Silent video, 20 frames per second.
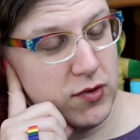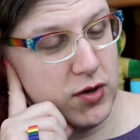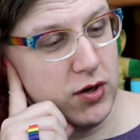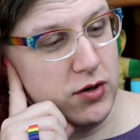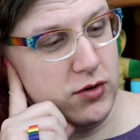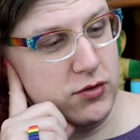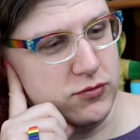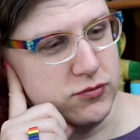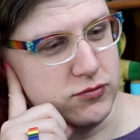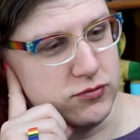
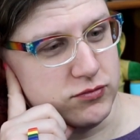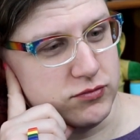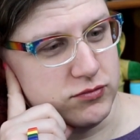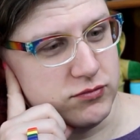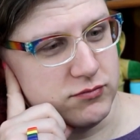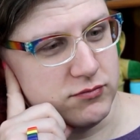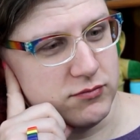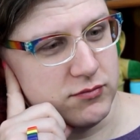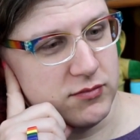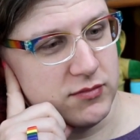Oh,
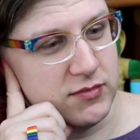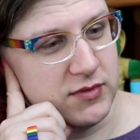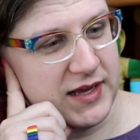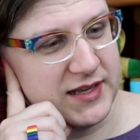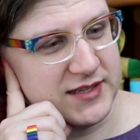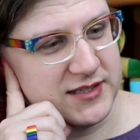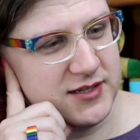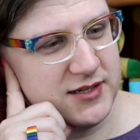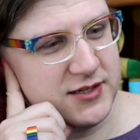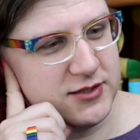
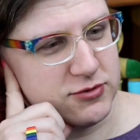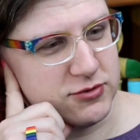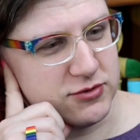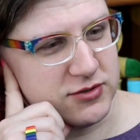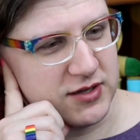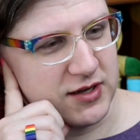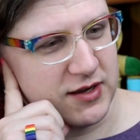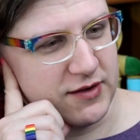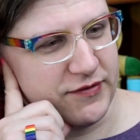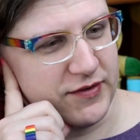that's an
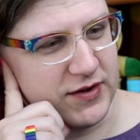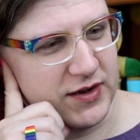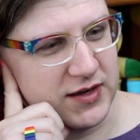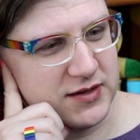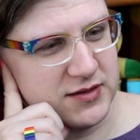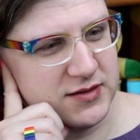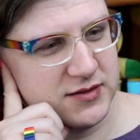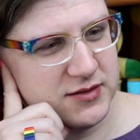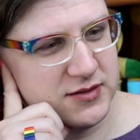interesting effect.